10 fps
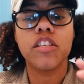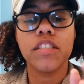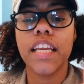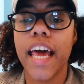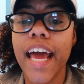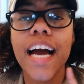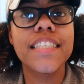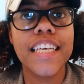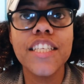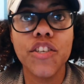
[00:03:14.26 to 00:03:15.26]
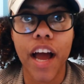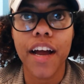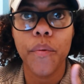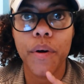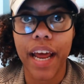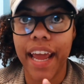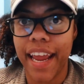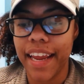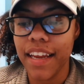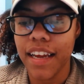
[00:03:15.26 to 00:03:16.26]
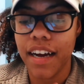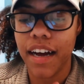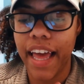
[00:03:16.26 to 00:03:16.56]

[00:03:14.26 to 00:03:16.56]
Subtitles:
today I did track what I ate,